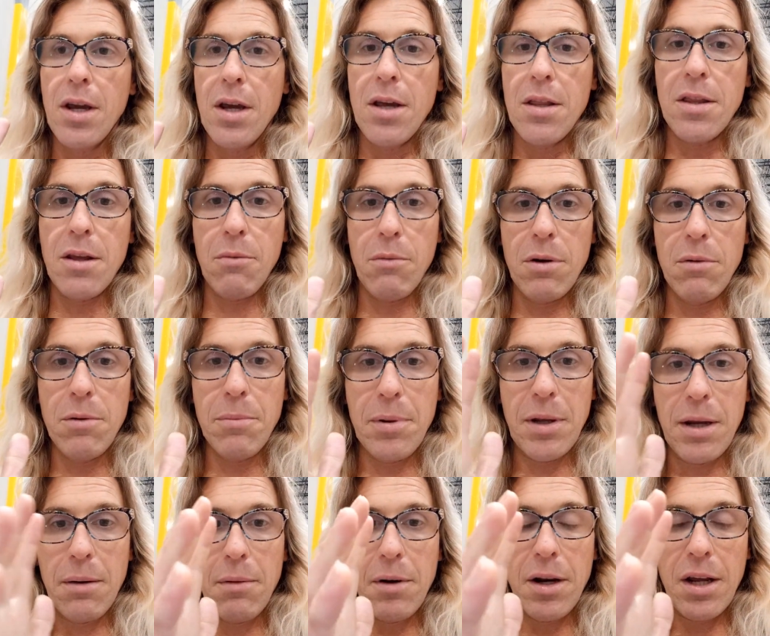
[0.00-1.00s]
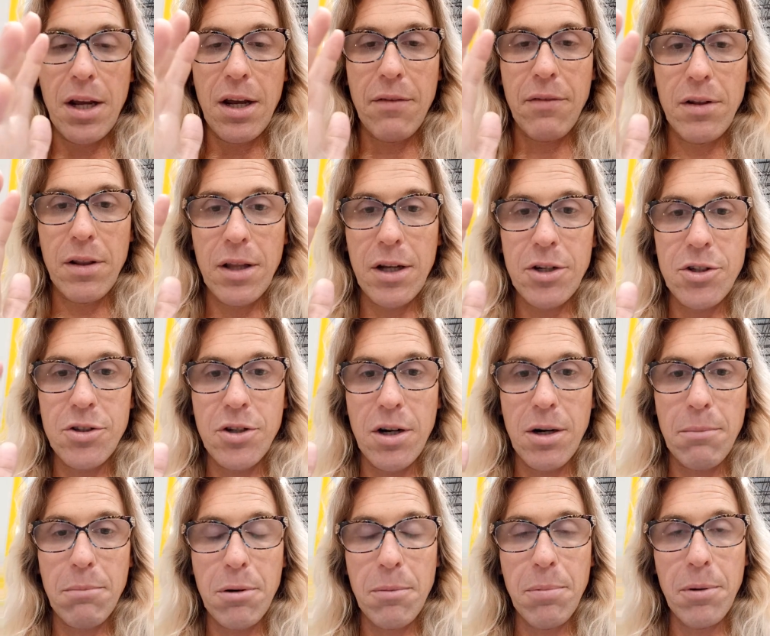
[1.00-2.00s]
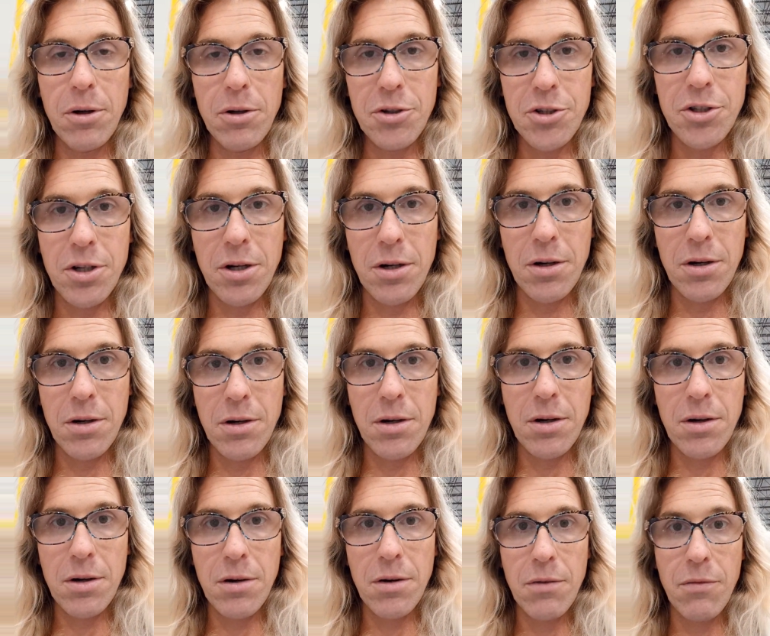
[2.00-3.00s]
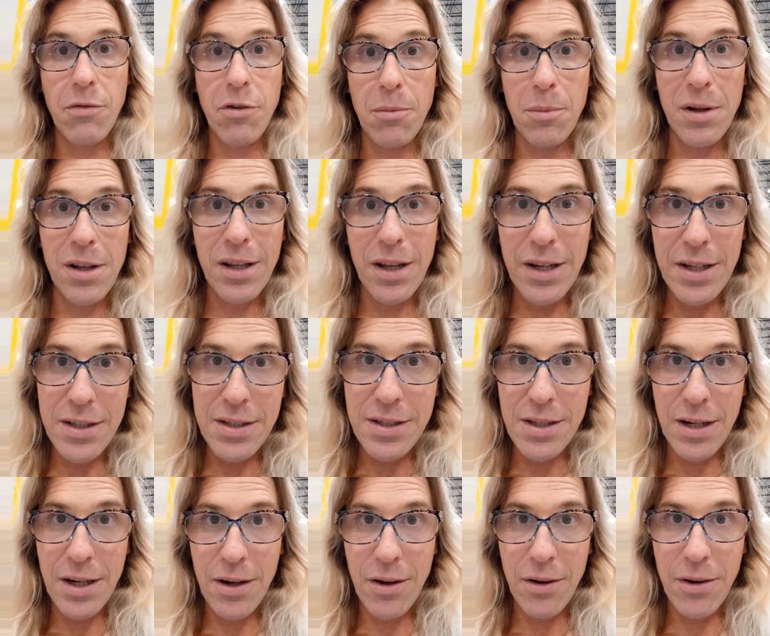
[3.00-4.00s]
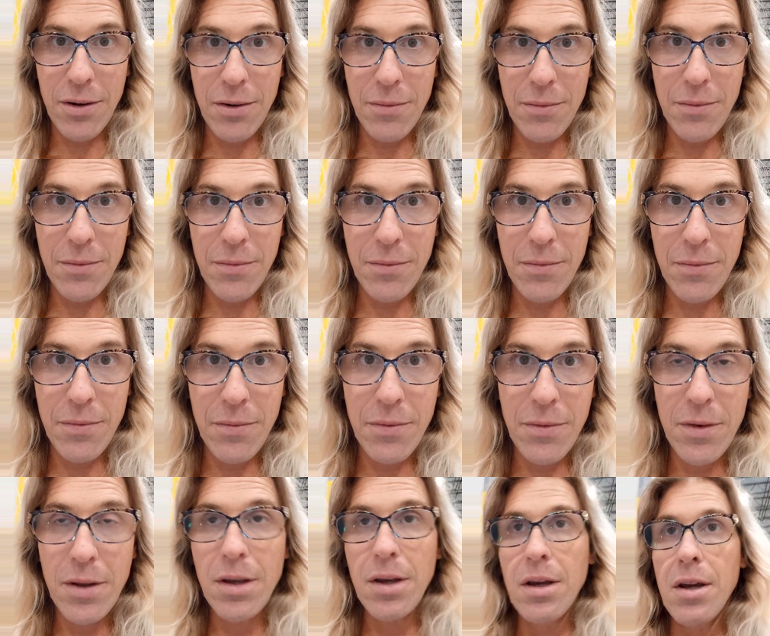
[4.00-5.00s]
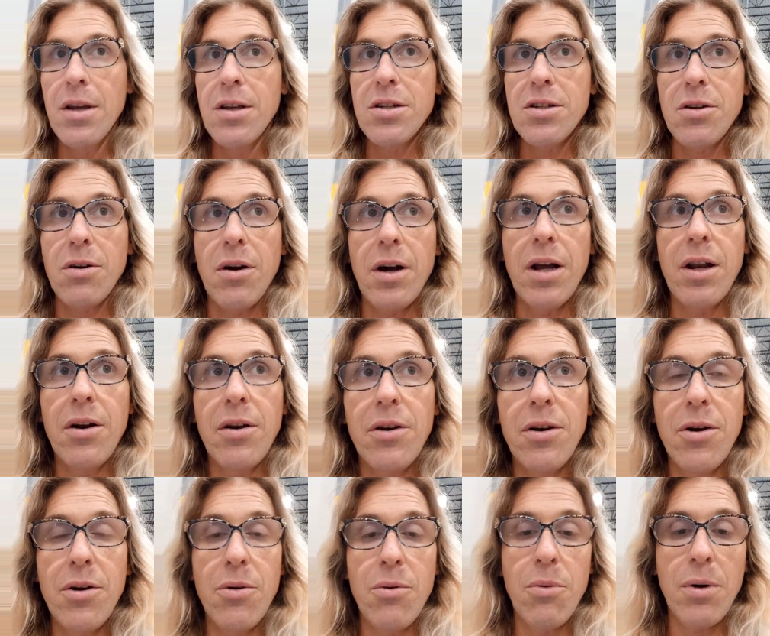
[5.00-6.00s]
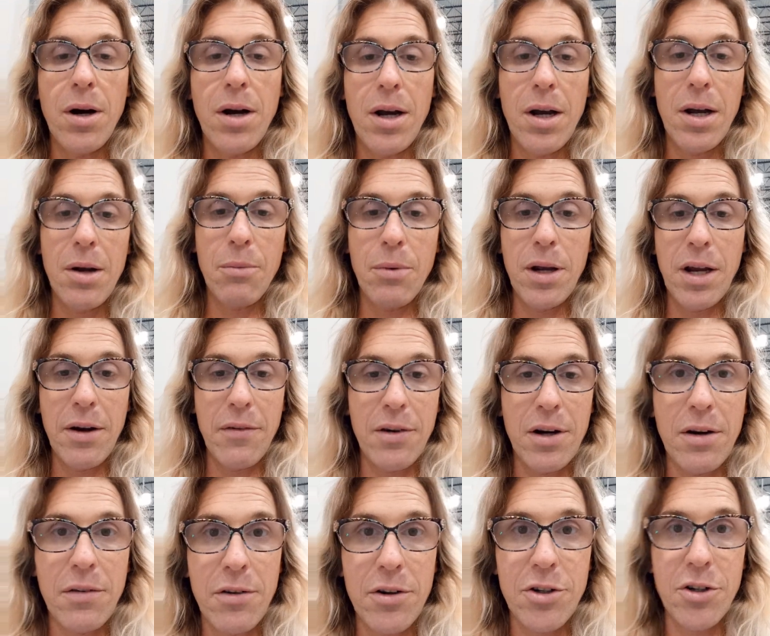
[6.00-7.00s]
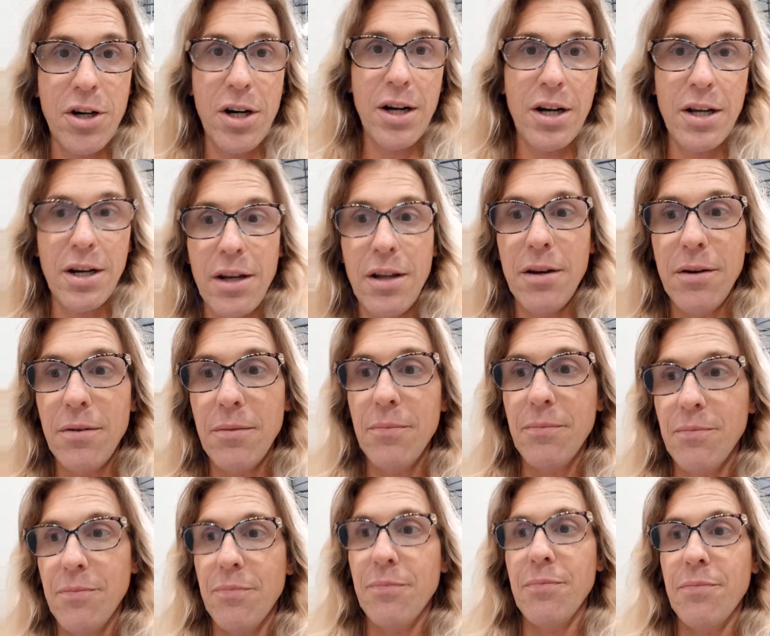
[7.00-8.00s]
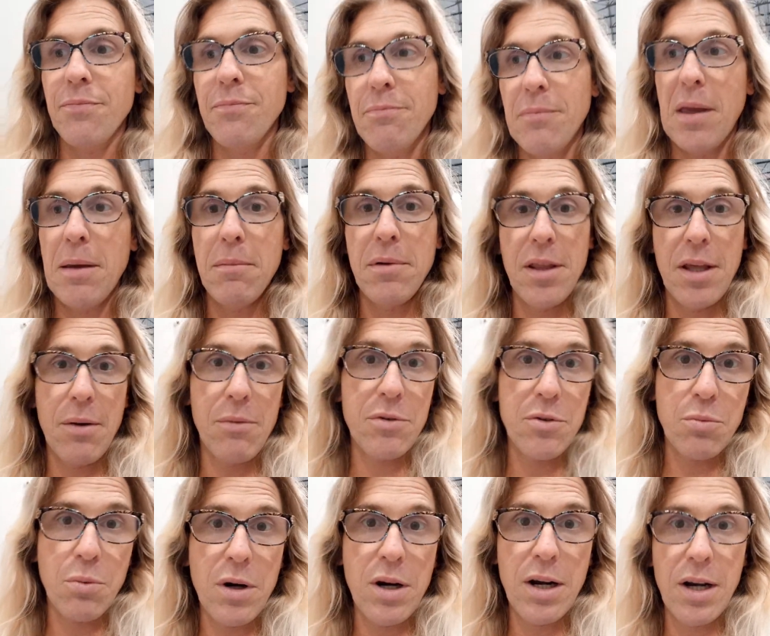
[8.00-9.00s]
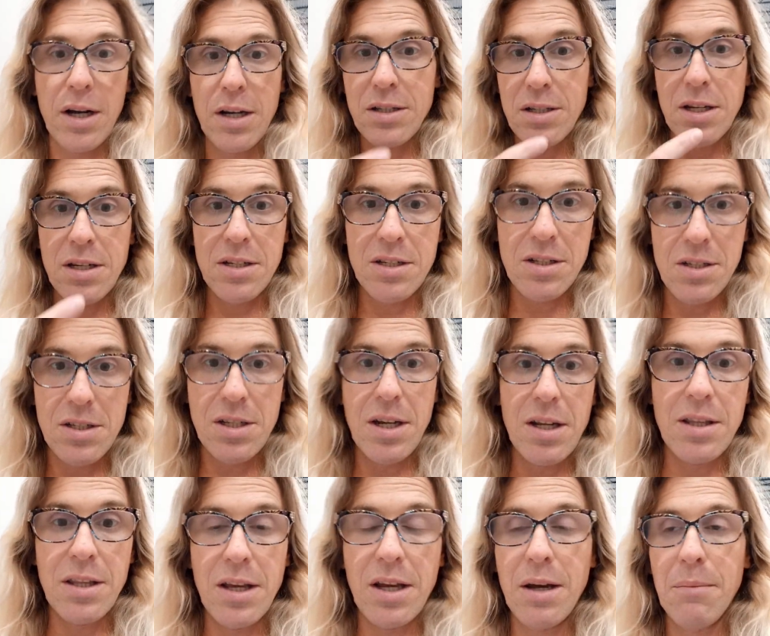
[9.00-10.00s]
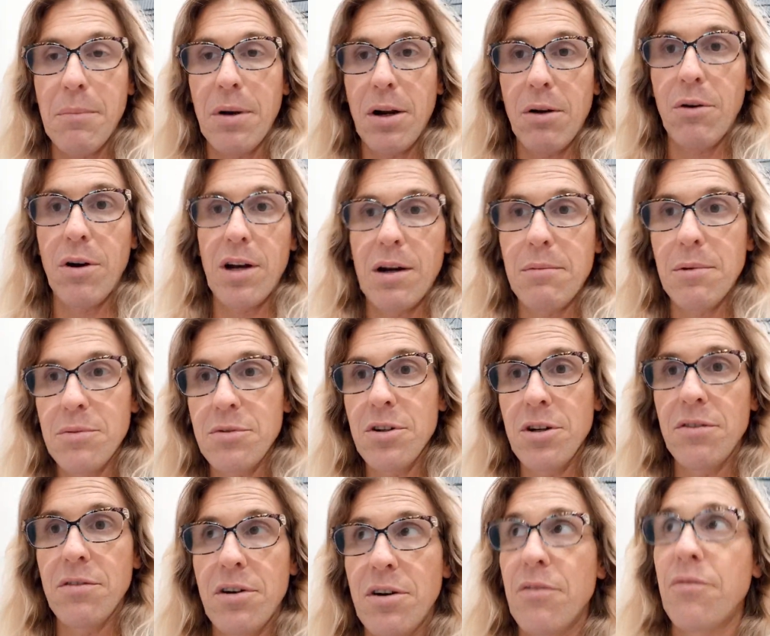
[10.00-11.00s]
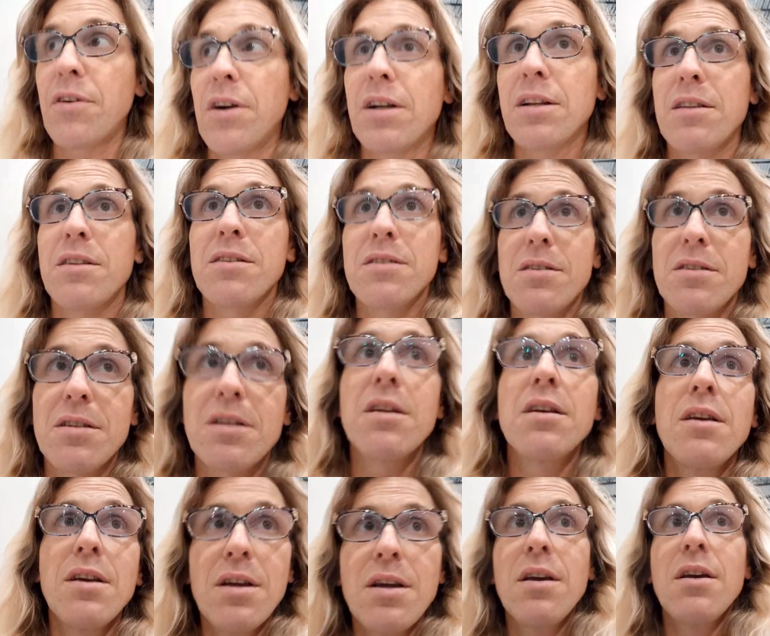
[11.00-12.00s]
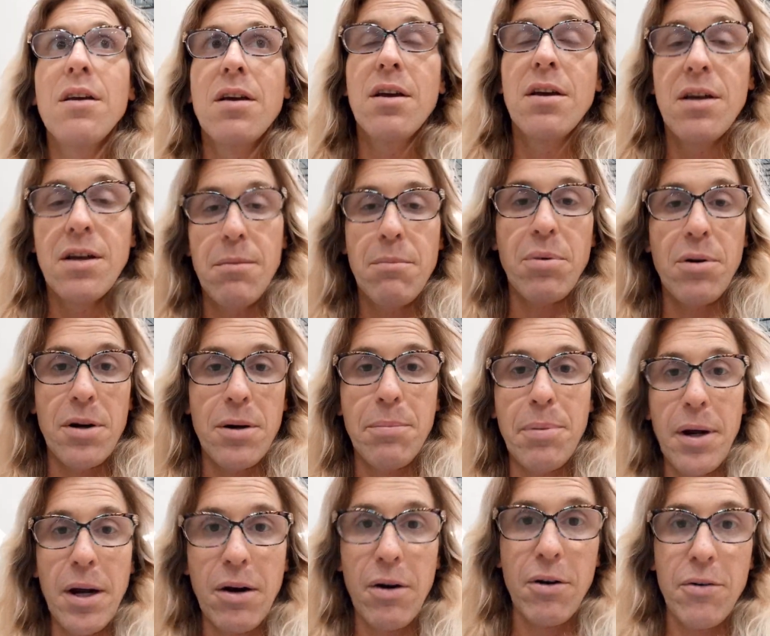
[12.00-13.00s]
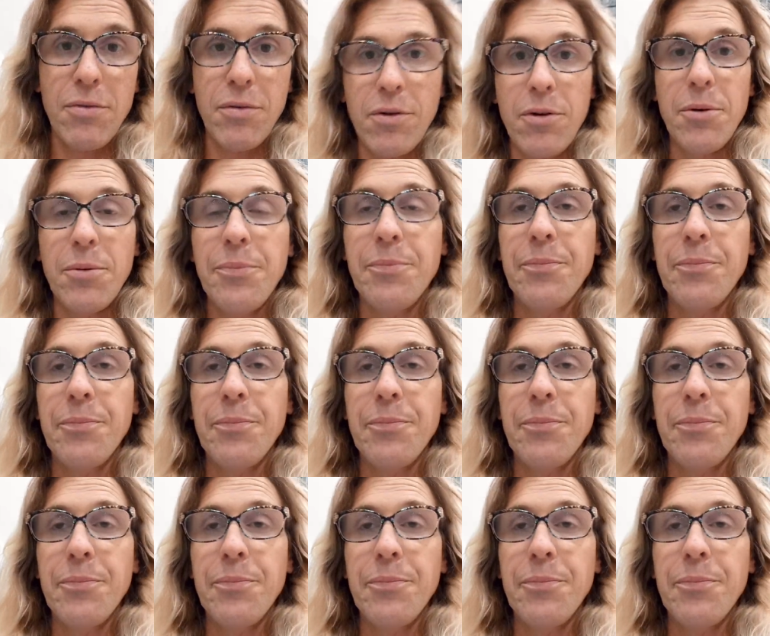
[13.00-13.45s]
then we would be able to have electron propulsion from a light sail. So I don't know why we haven't ever tried it. Maybe that was why, because I just said that. My quantum observer effect is pretty powerful.